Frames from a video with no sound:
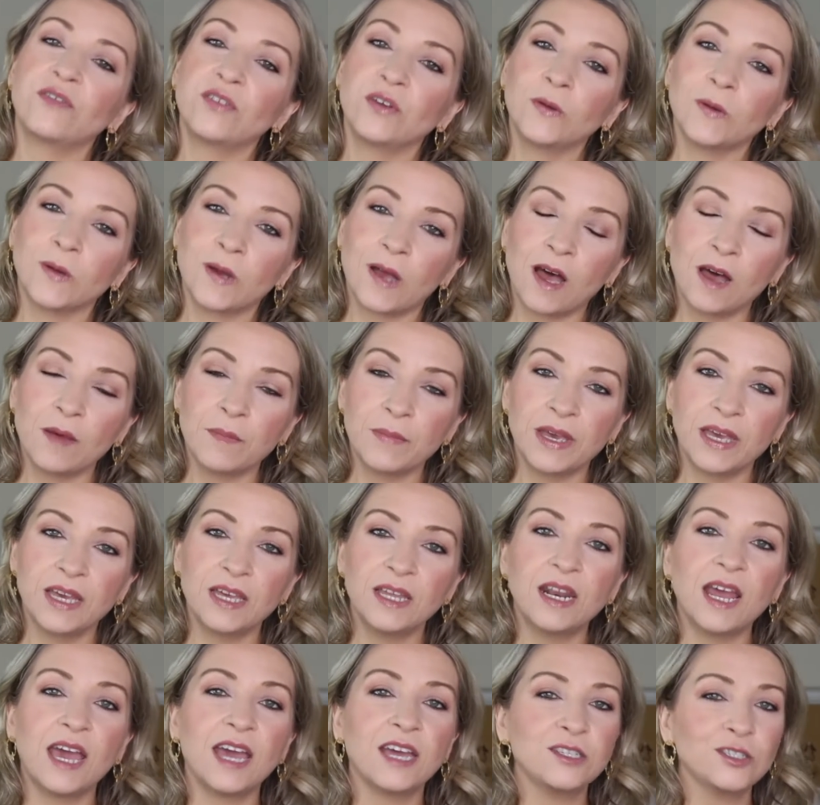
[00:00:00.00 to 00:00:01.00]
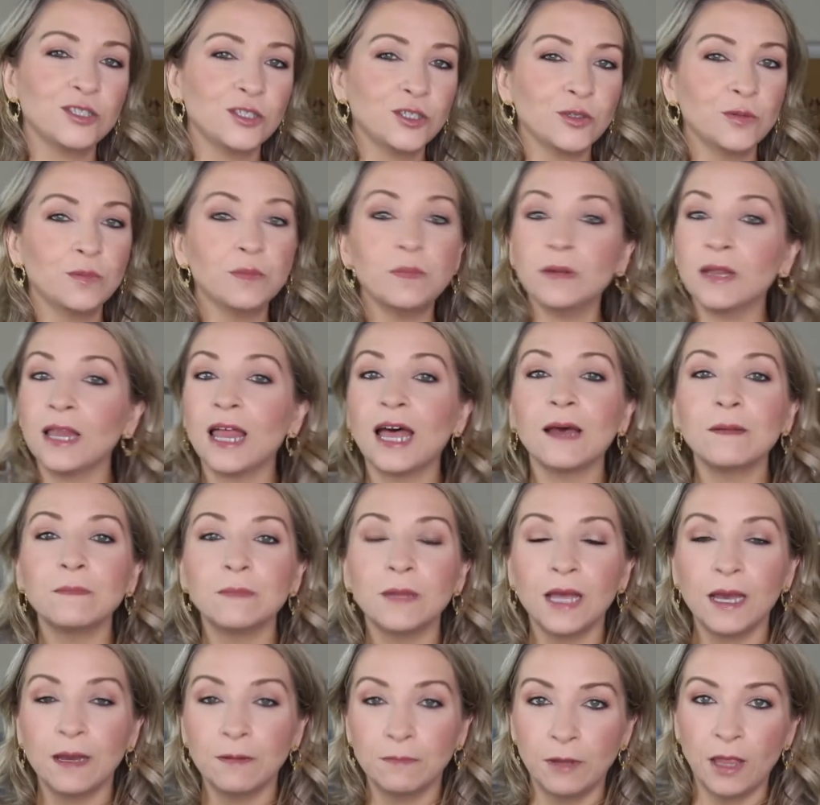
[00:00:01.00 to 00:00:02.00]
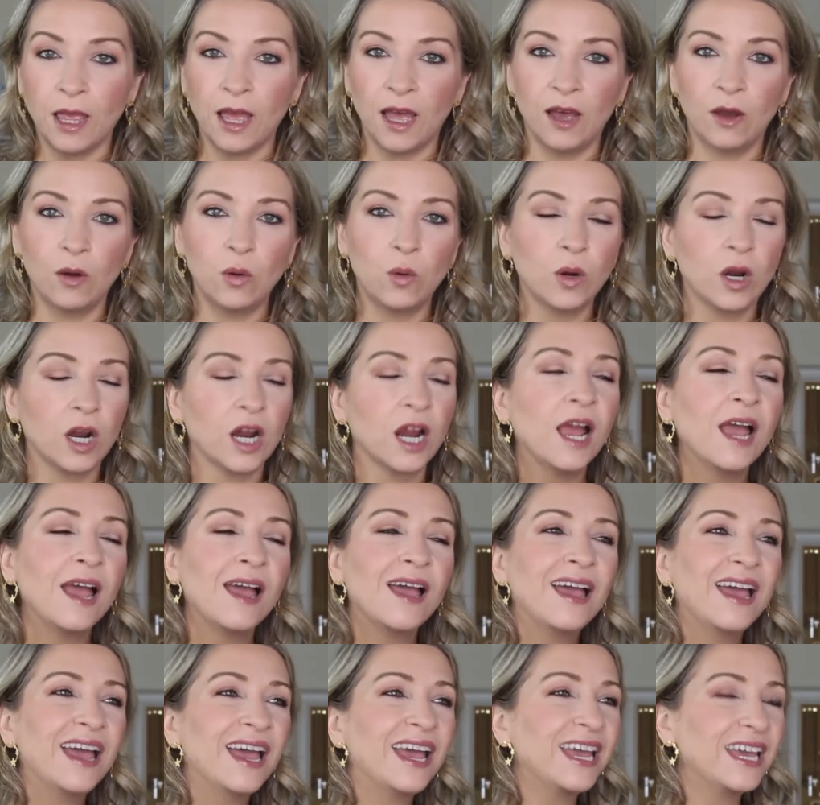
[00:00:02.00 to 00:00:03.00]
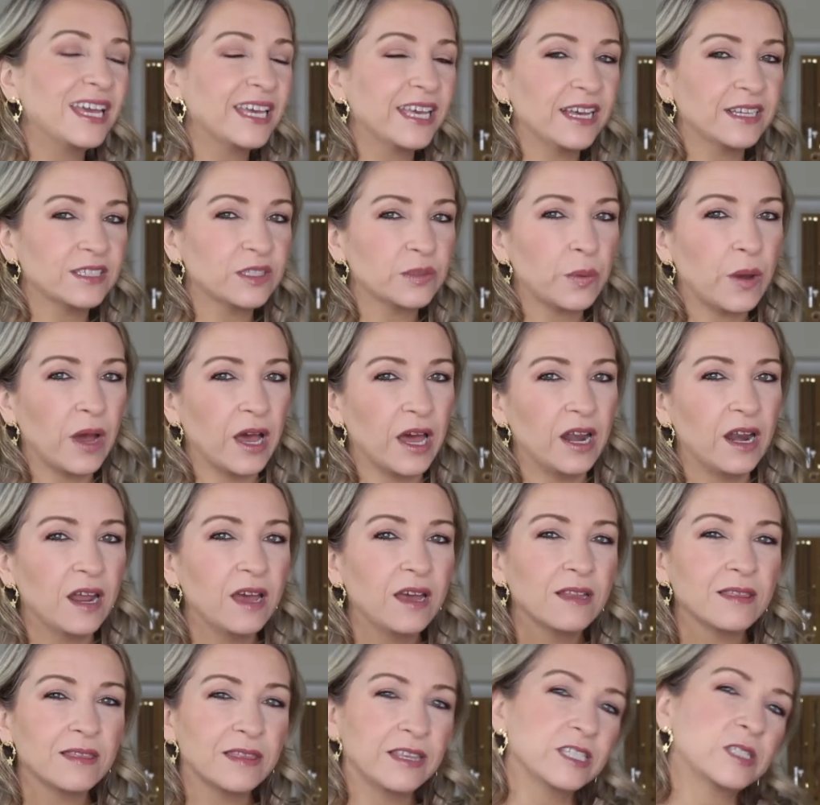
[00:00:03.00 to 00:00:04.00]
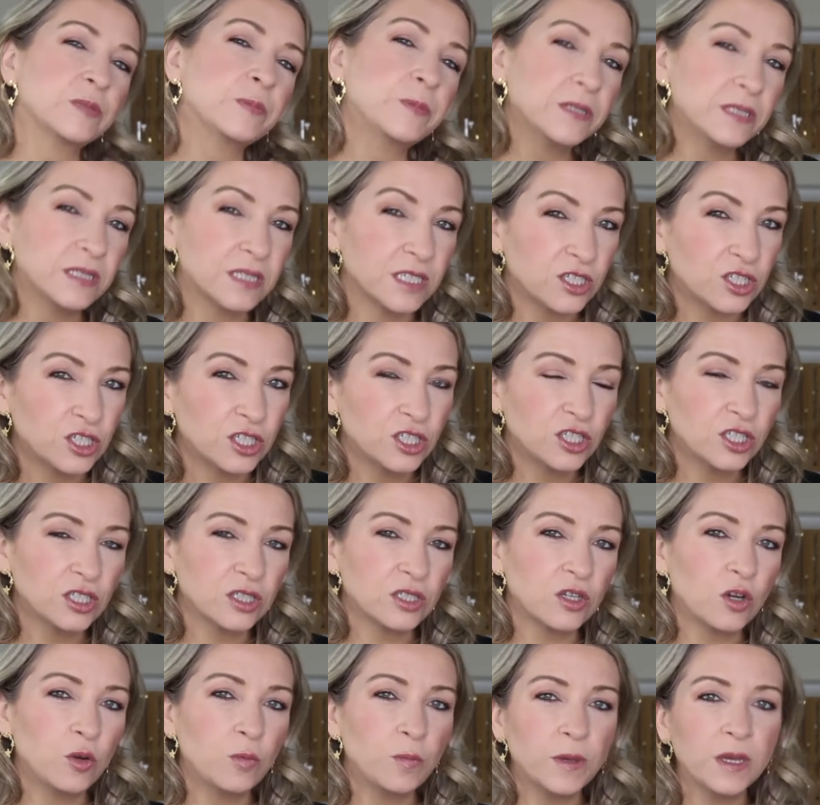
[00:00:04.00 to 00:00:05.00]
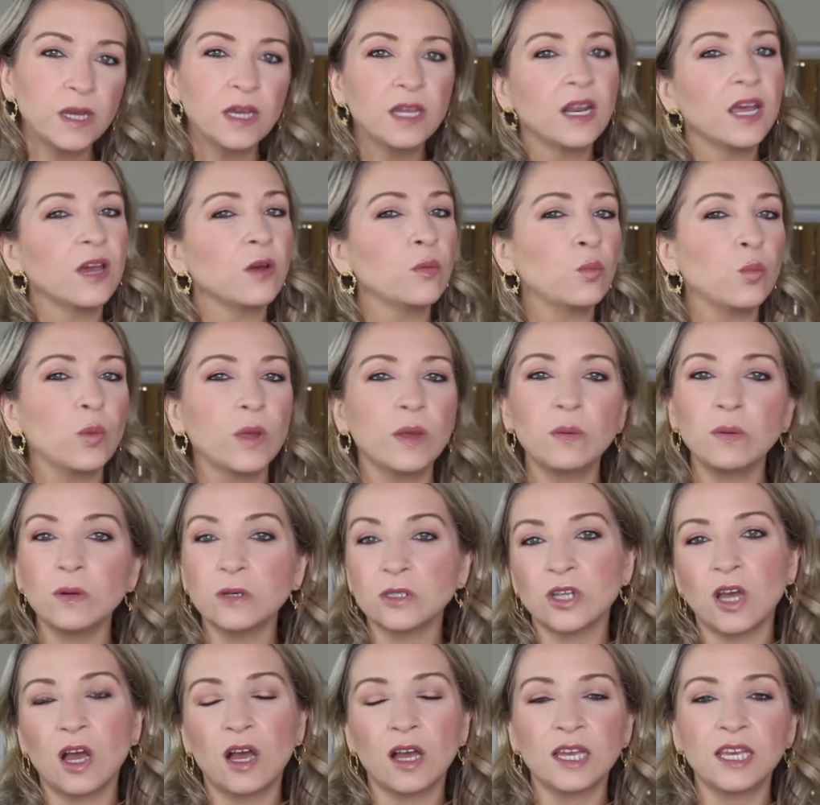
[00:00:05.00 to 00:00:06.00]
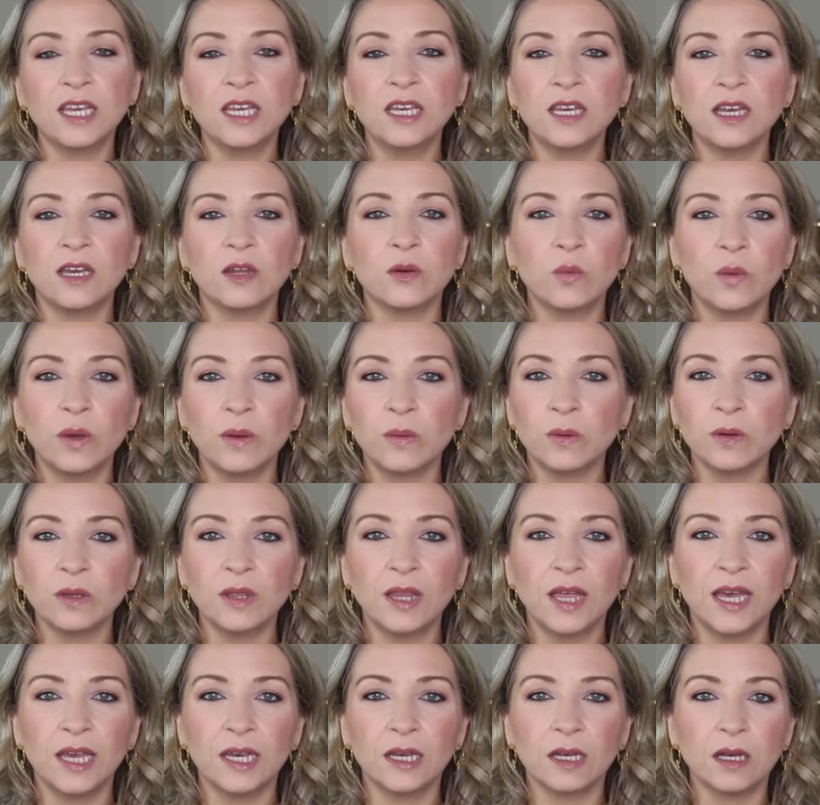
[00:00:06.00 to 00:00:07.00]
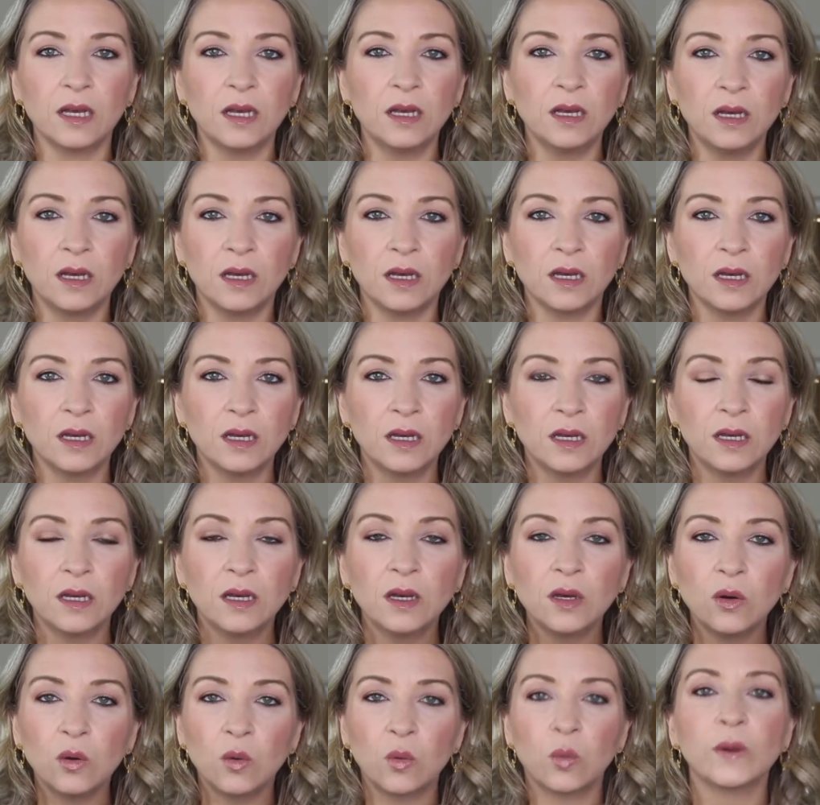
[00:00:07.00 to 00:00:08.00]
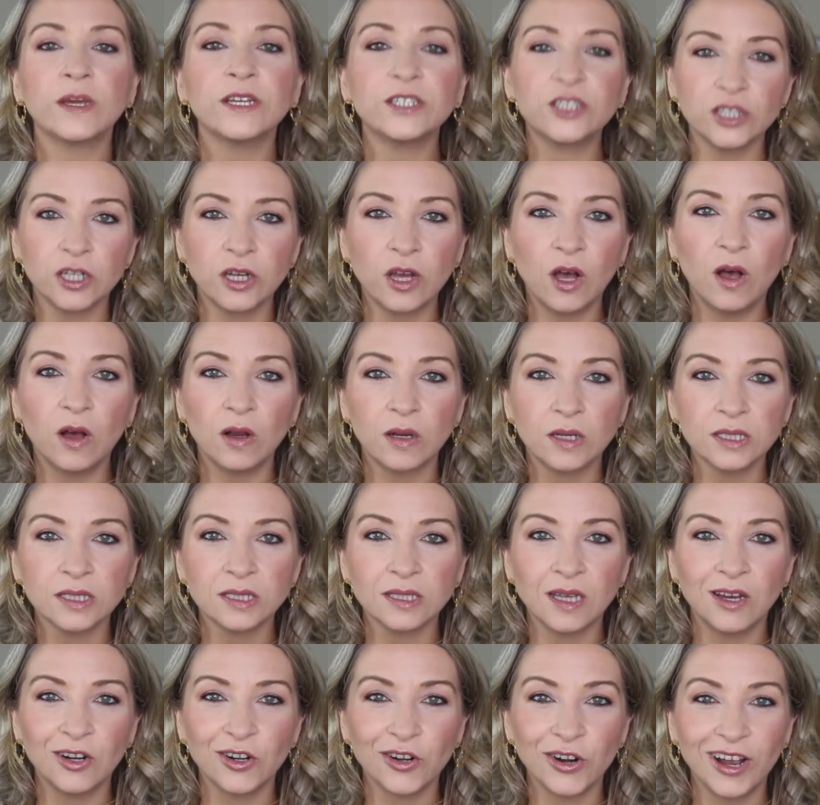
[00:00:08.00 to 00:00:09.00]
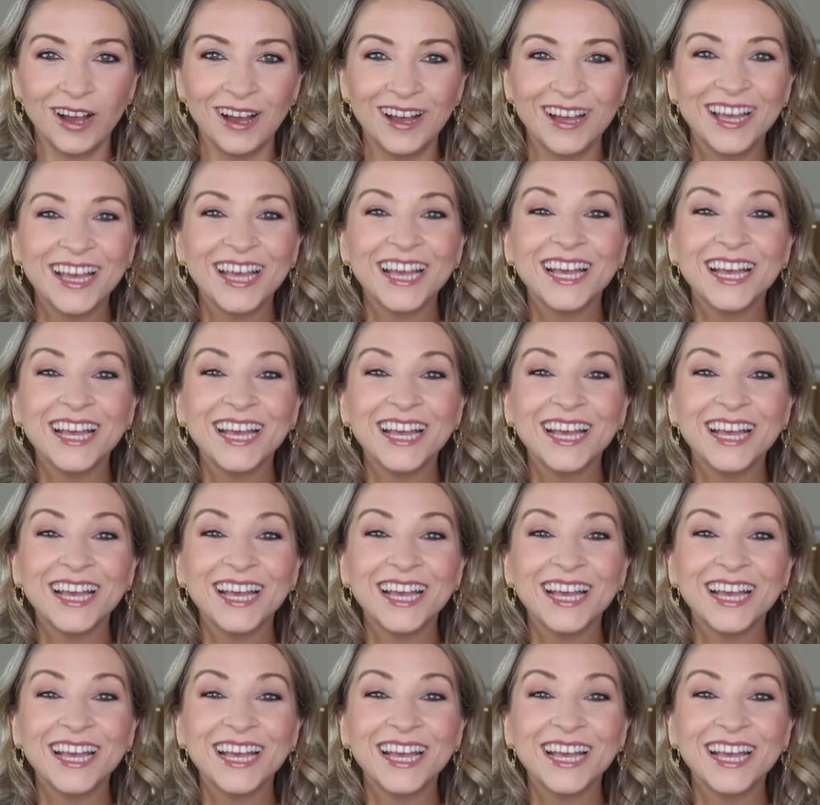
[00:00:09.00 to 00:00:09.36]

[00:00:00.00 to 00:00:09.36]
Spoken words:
you to come in and do blah, blah, blah. Or, hey, guess what? This position just opened and we were talking and we were like, oh, we should call Cassandra.